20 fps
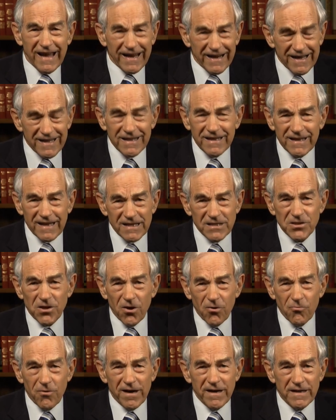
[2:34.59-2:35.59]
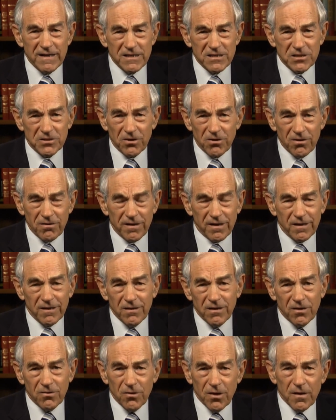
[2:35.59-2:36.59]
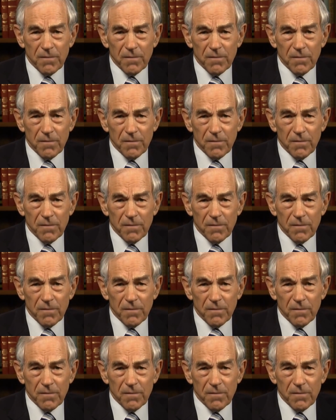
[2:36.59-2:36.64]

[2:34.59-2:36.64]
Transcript: And I think that's already starting.